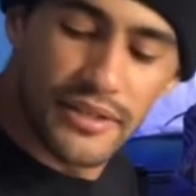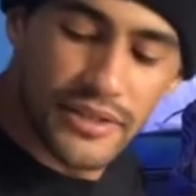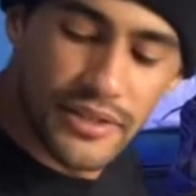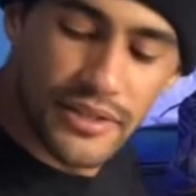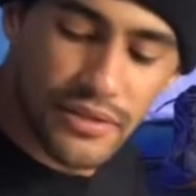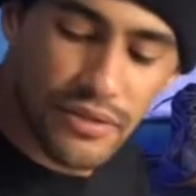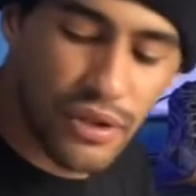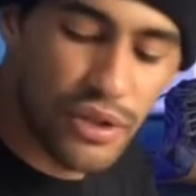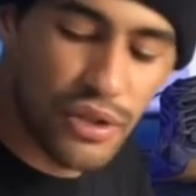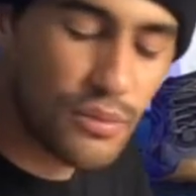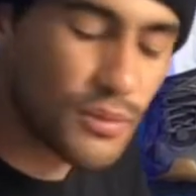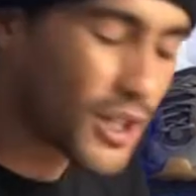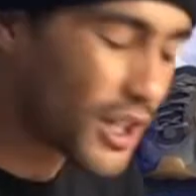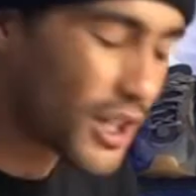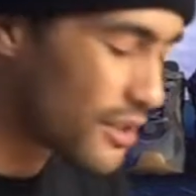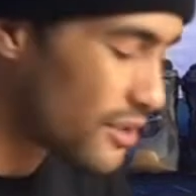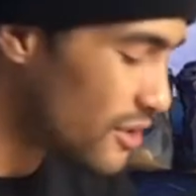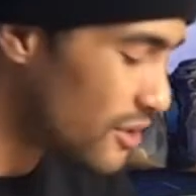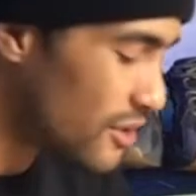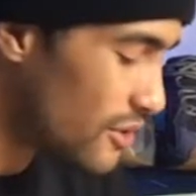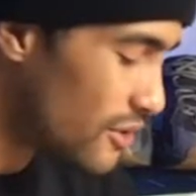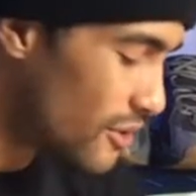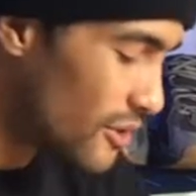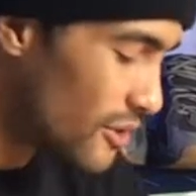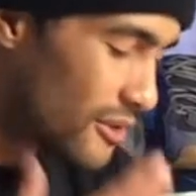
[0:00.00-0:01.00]
scream out the
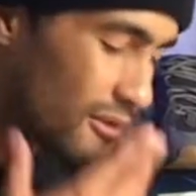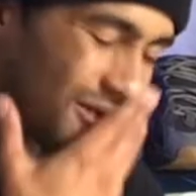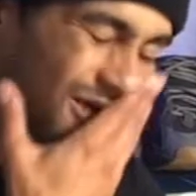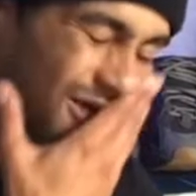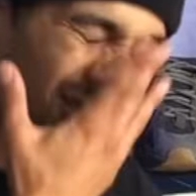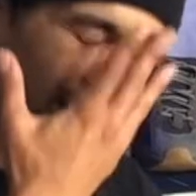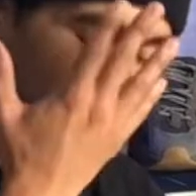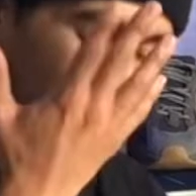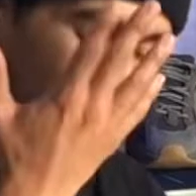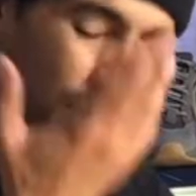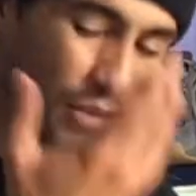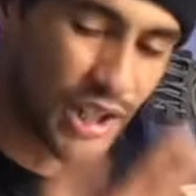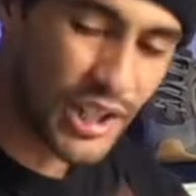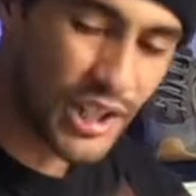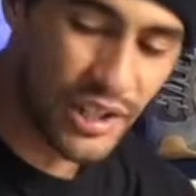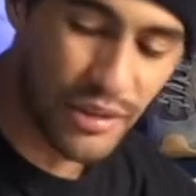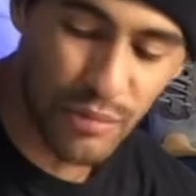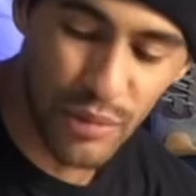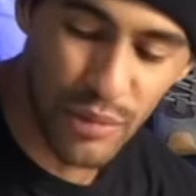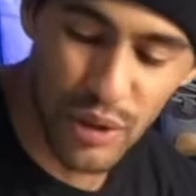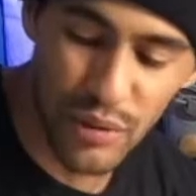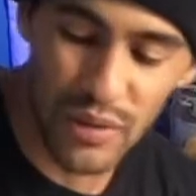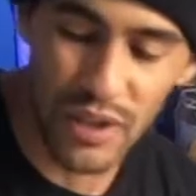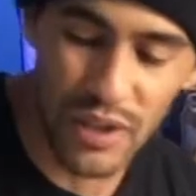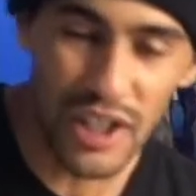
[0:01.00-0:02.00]
door for a minute,
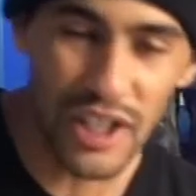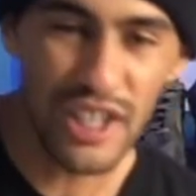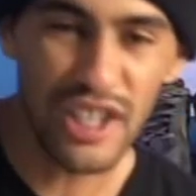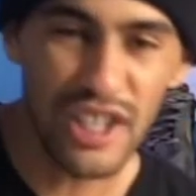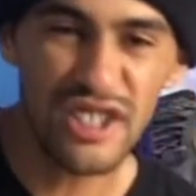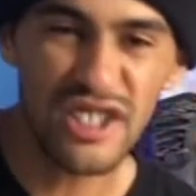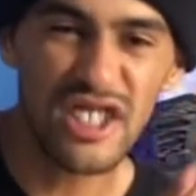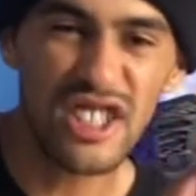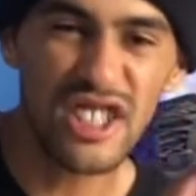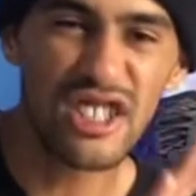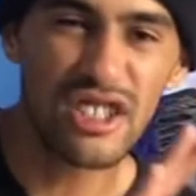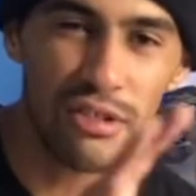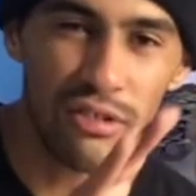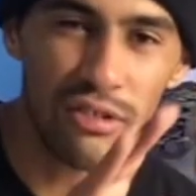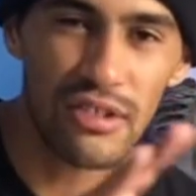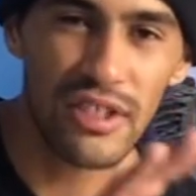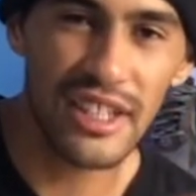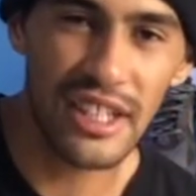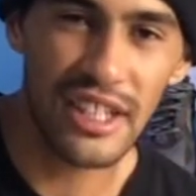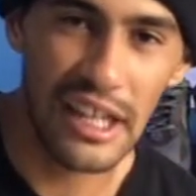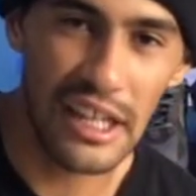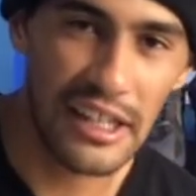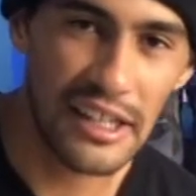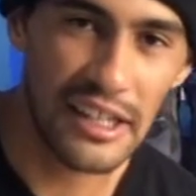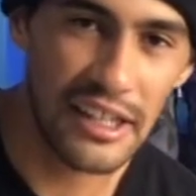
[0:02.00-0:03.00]
but we're gonna ignore
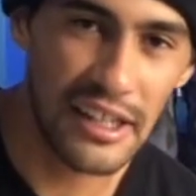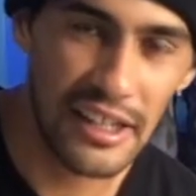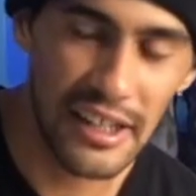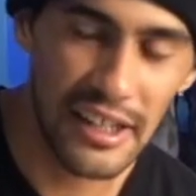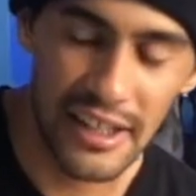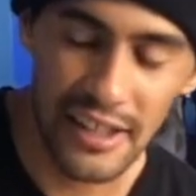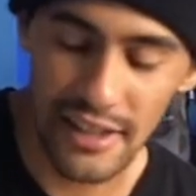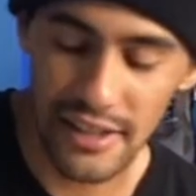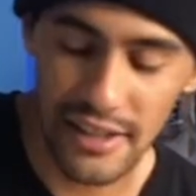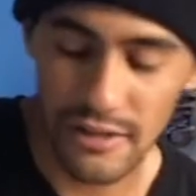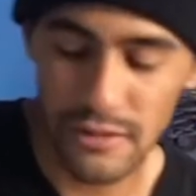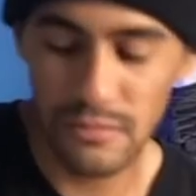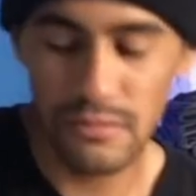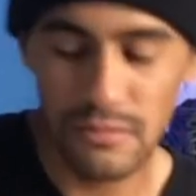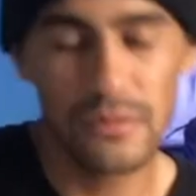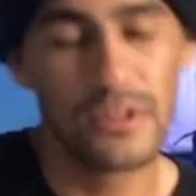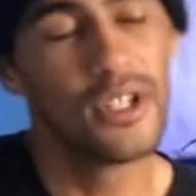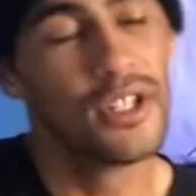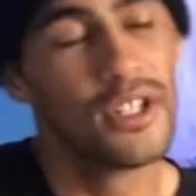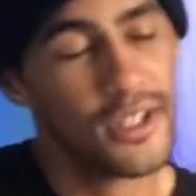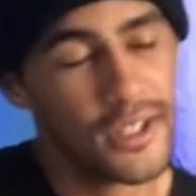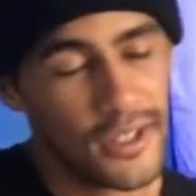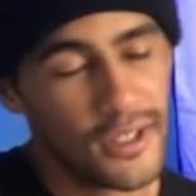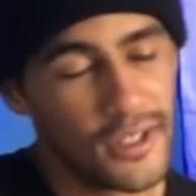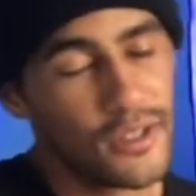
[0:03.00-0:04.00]
that, alright?
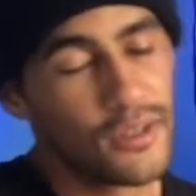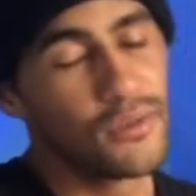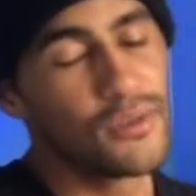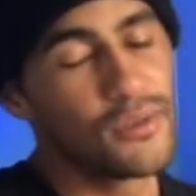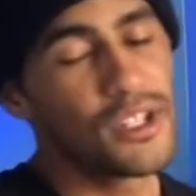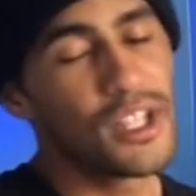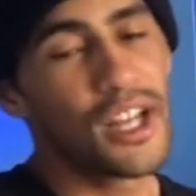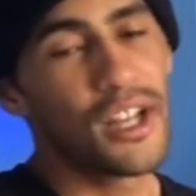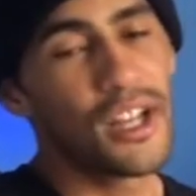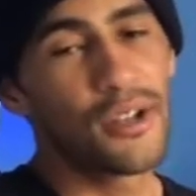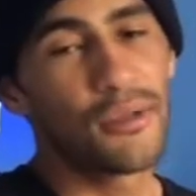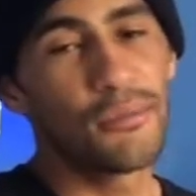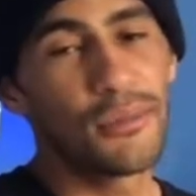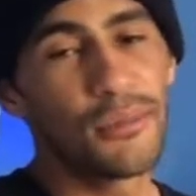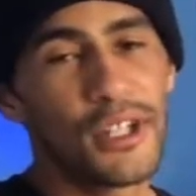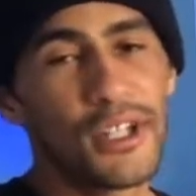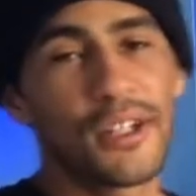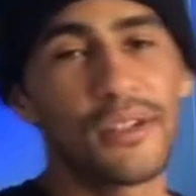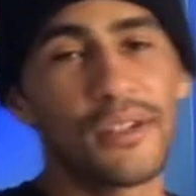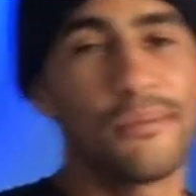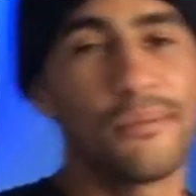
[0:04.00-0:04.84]
We got a bigger